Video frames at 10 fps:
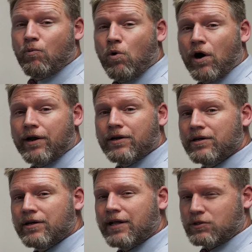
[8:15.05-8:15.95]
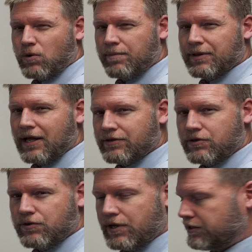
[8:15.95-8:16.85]
1. That's why I'm allowed
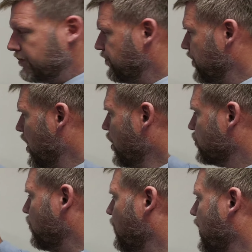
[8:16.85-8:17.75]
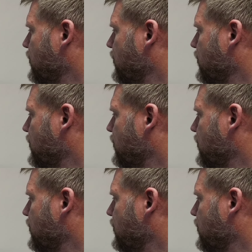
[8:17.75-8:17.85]
to do this. So when I